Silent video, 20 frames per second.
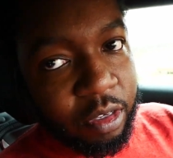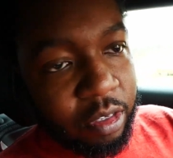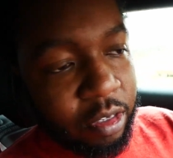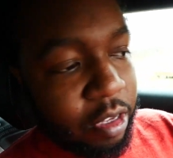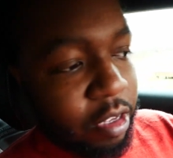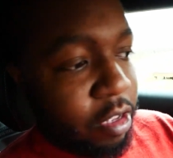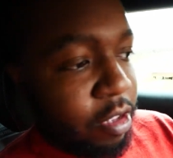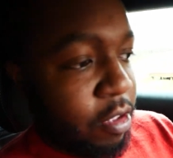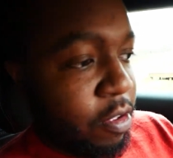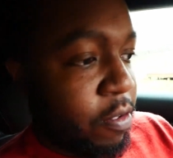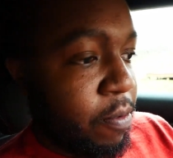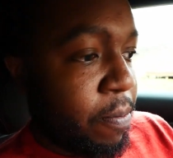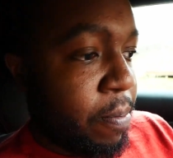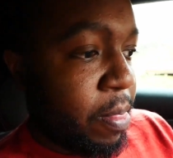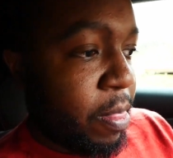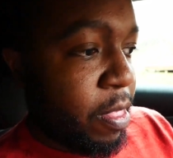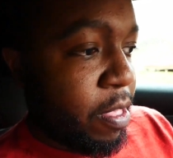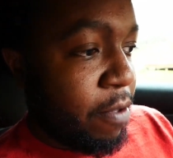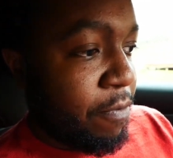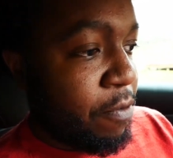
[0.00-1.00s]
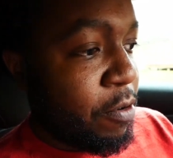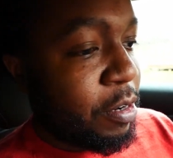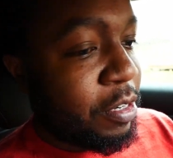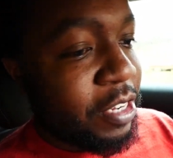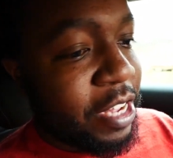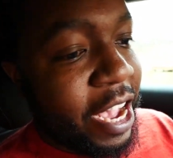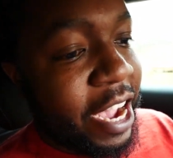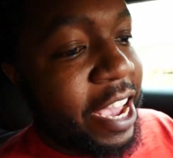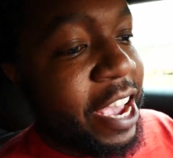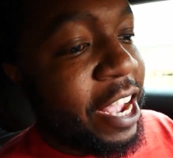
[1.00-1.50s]
So
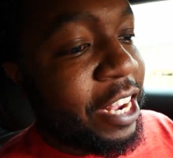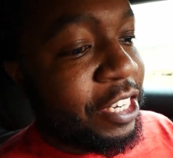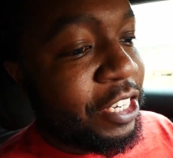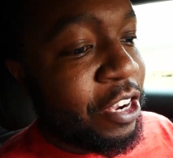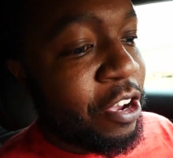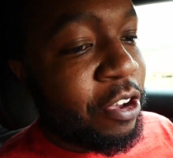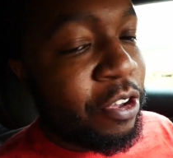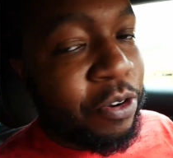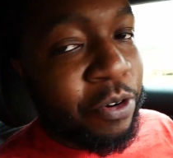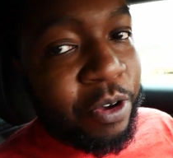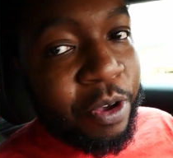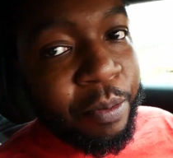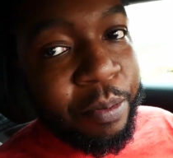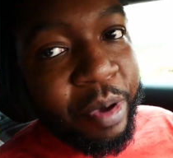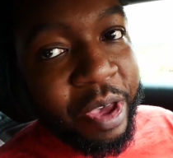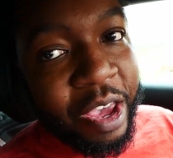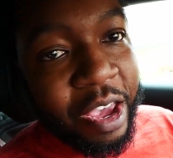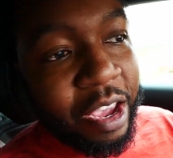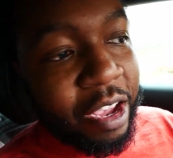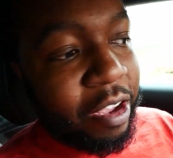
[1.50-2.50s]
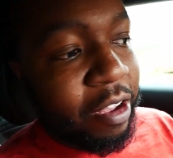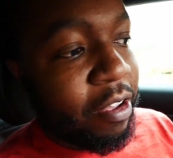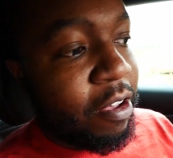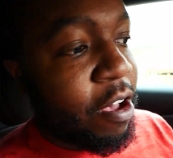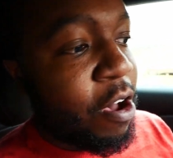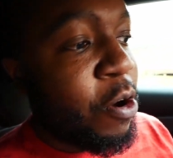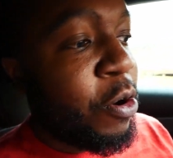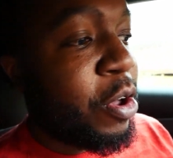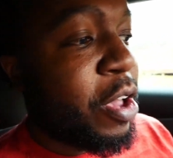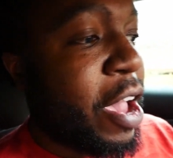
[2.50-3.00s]
unfortunately I can't show you it being
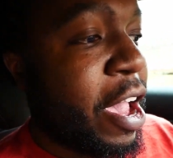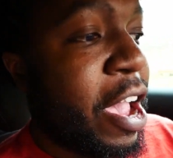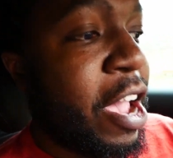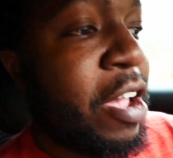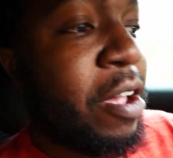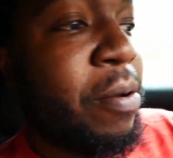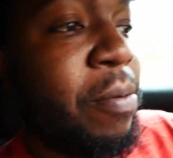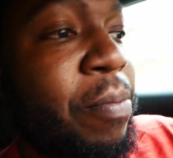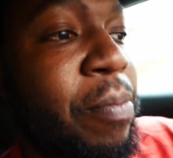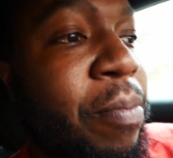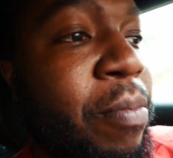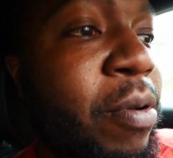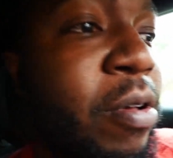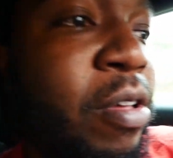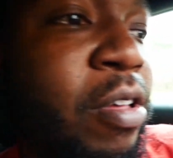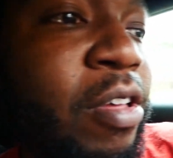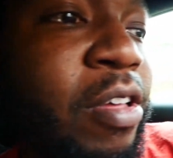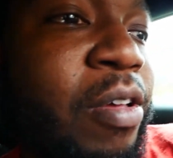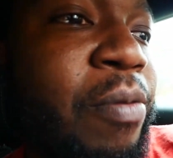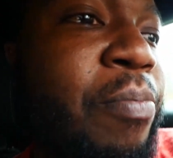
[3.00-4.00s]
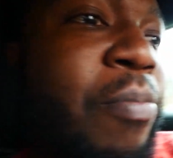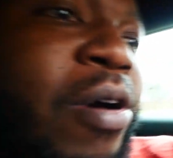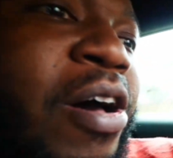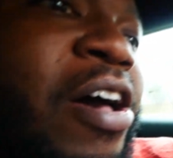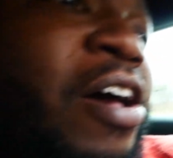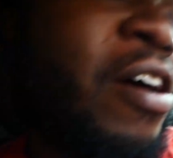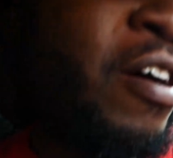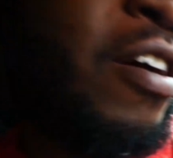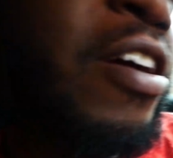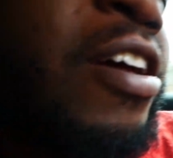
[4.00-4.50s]
okay, but